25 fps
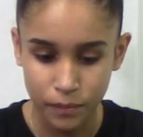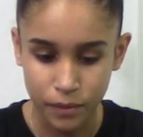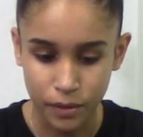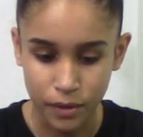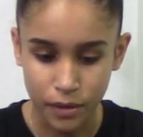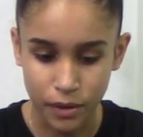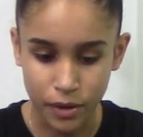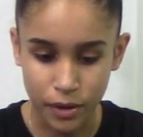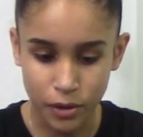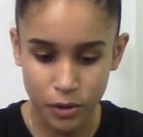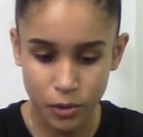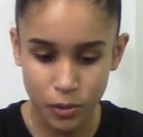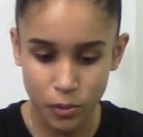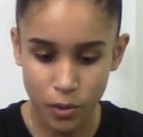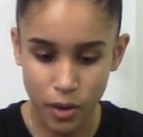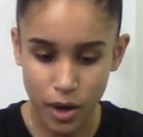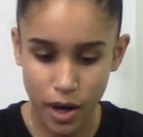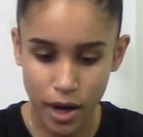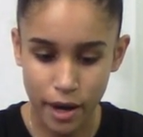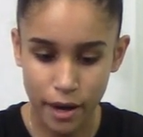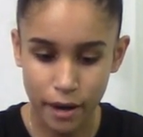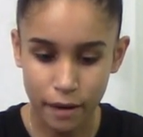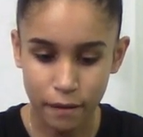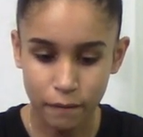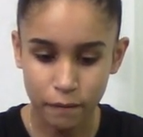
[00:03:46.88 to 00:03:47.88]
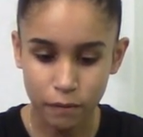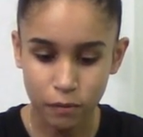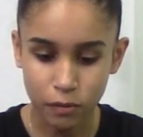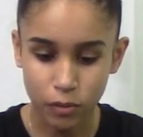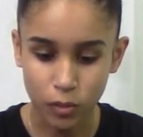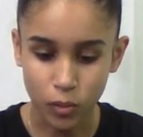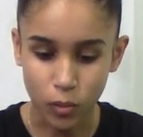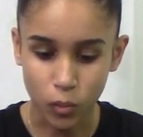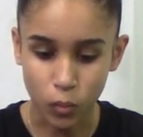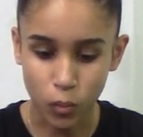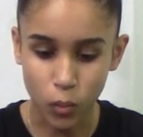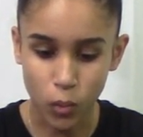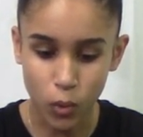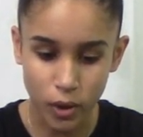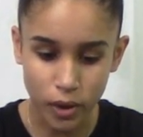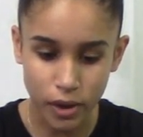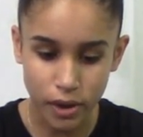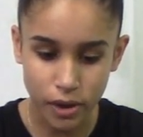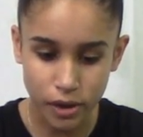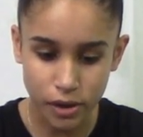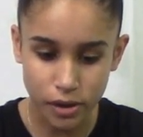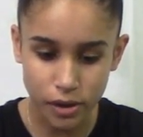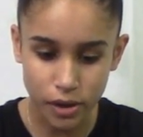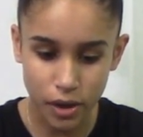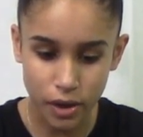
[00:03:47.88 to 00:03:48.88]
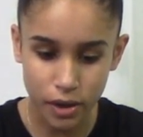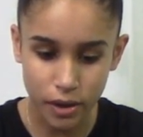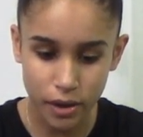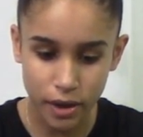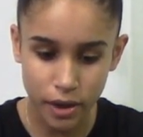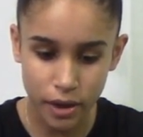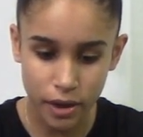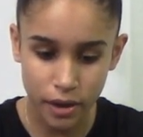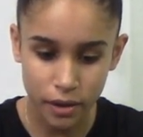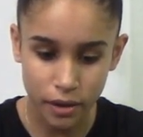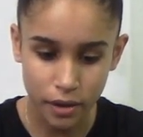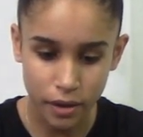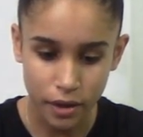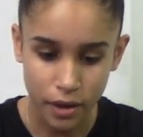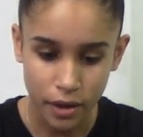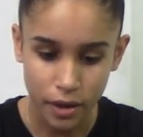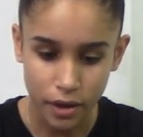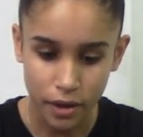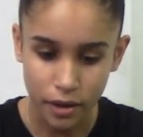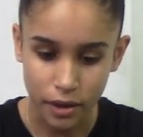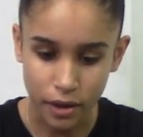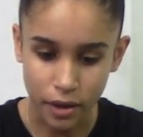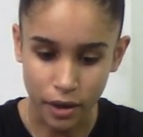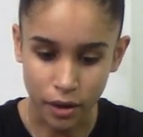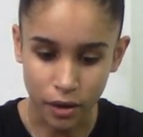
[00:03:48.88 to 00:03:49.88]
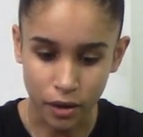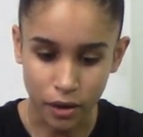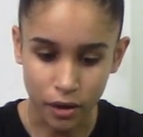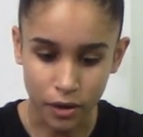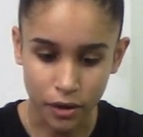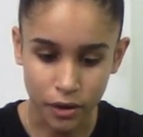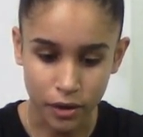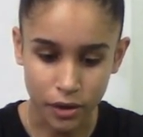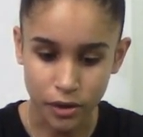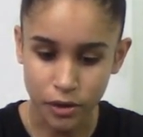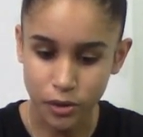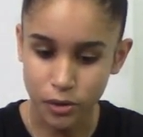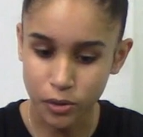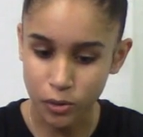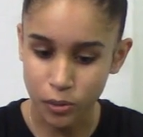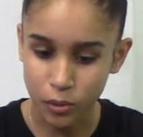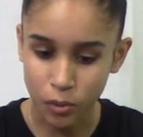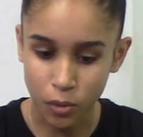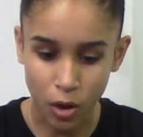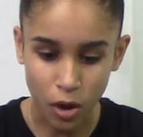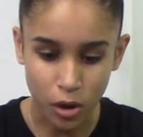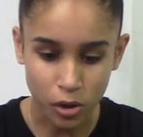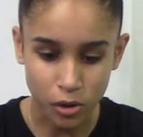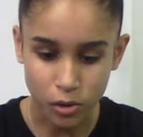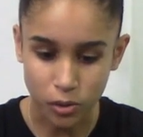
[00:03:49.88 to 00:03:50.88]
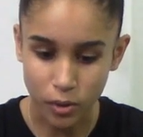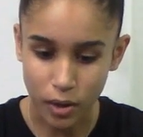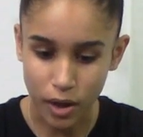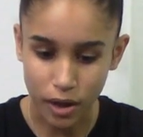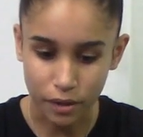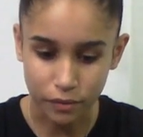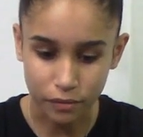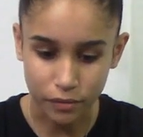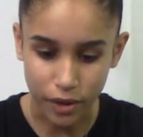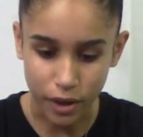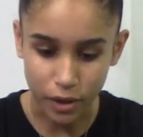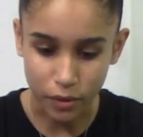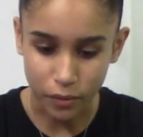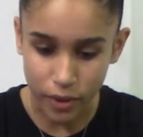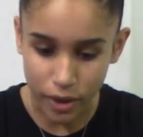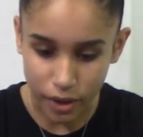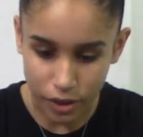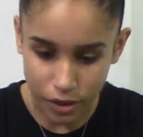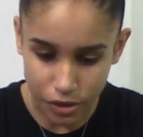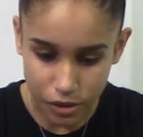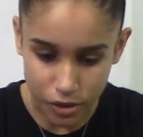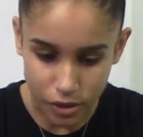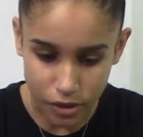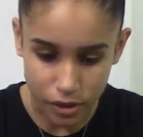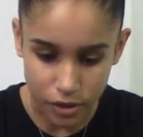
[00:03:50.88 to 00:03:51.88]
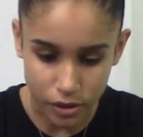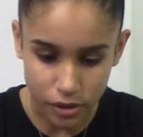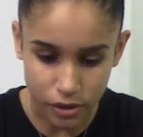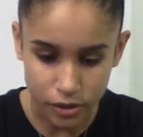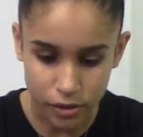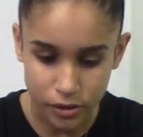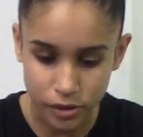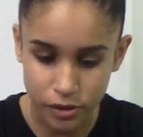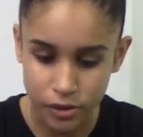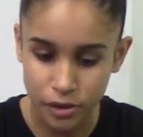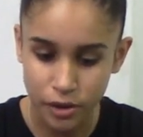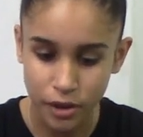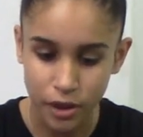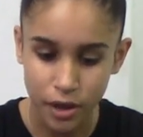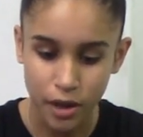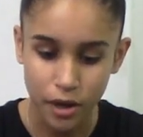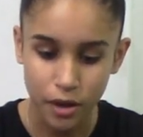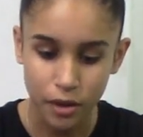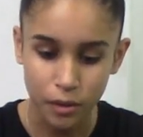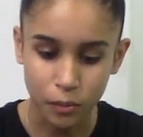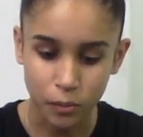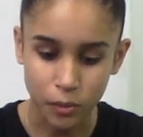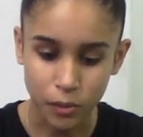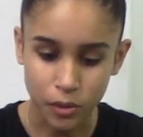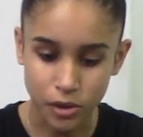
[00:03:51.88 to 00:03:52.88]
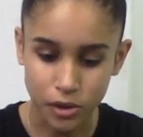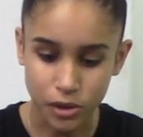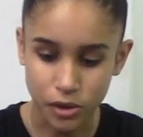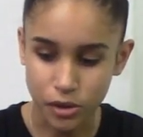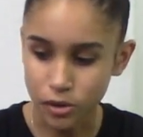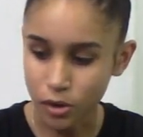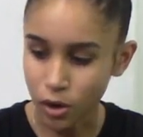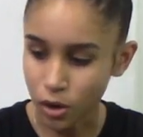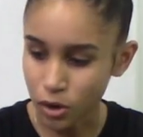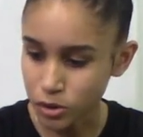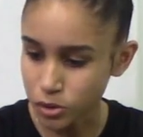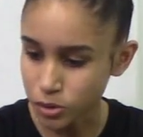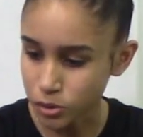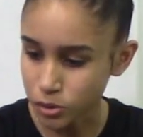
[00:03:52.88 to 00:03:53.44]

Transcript: They do have warnings on it. They do also have directions, which is also